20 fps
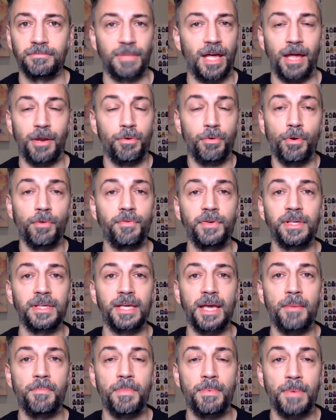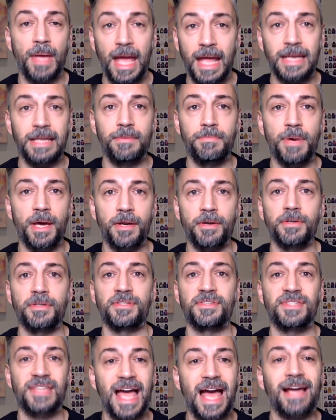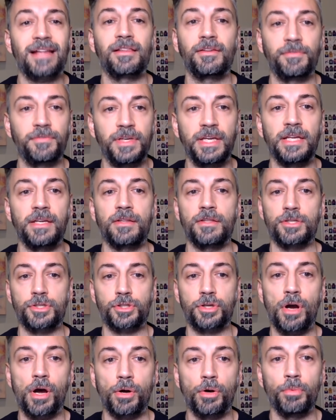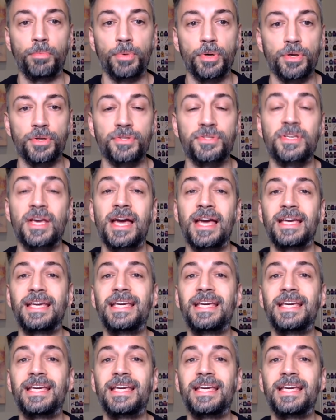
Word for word: I don't know if he can get any better, is Zach LaVine of the Chicago Bulls.